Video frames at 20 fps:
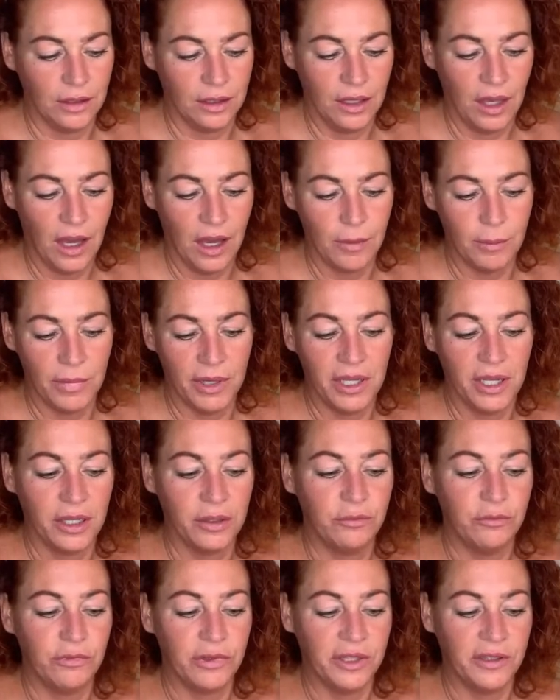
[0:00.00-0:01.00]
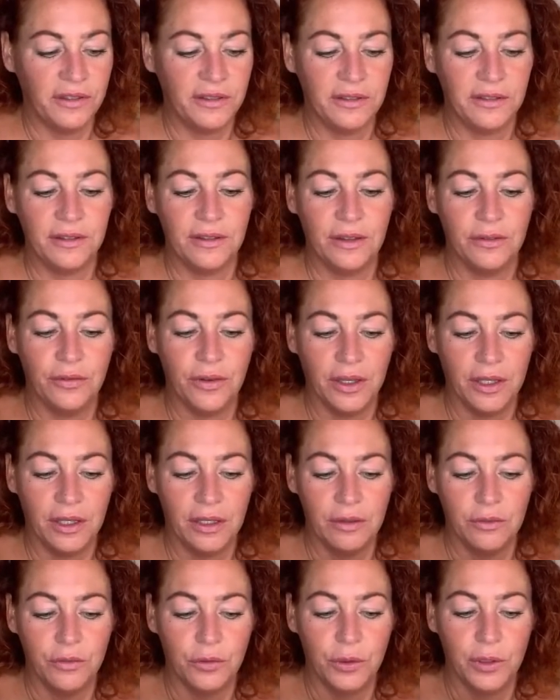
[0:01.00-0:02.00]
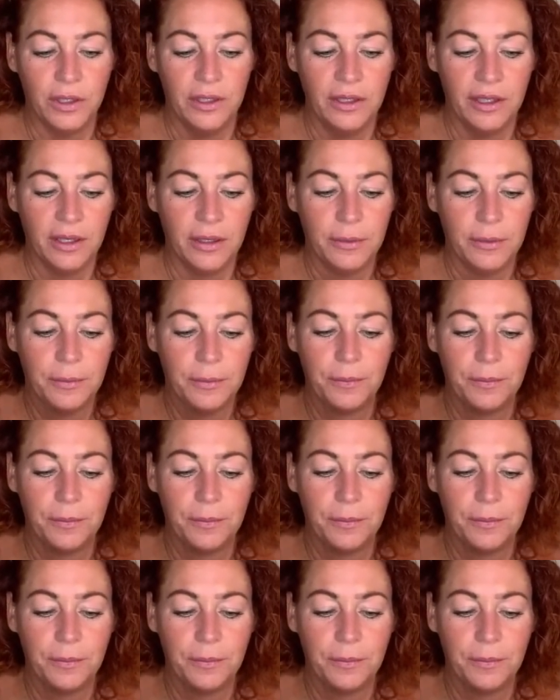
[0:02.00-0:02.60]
cut my own wrists if I can avoid it.